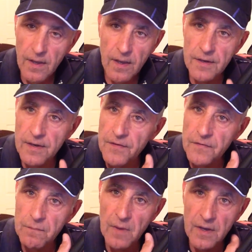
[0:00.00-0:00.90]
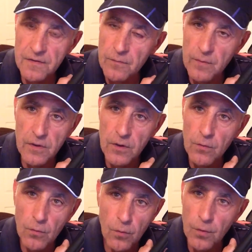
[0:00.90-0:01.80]
It doesn't matter whether
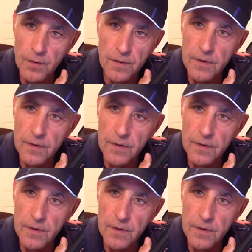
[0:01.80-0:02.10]
you ordered